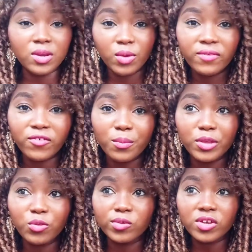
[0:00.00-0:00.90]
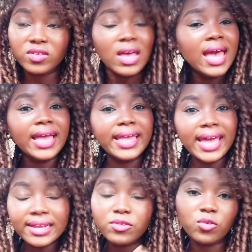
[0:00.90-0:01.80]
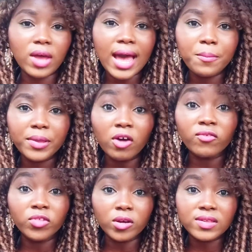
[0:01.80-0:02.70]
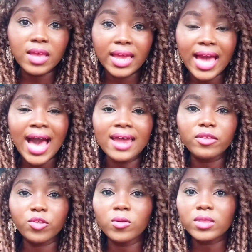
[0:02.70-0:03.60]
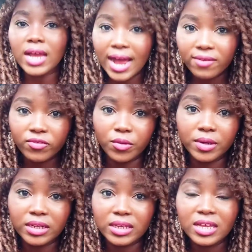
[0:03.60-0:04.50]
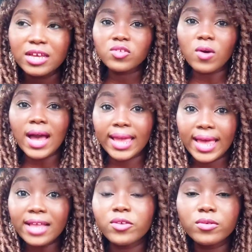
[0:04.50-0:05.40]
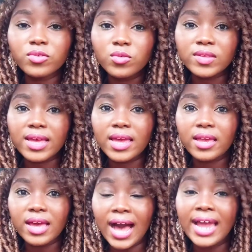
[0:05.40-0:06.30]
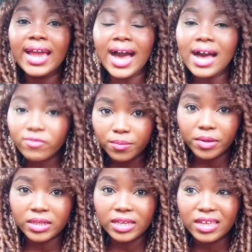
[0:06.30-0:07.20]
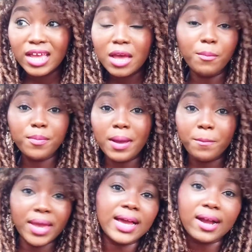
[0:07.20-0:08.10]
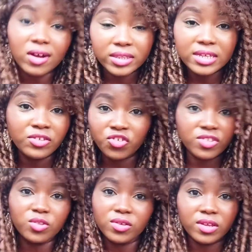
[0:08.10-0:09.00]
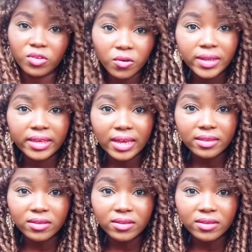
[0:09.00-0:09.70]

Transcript: a way for me to just get into the habit of not saying I don't have the money. So I got used to saying I have the money, but my bank account just doesn't know it yet.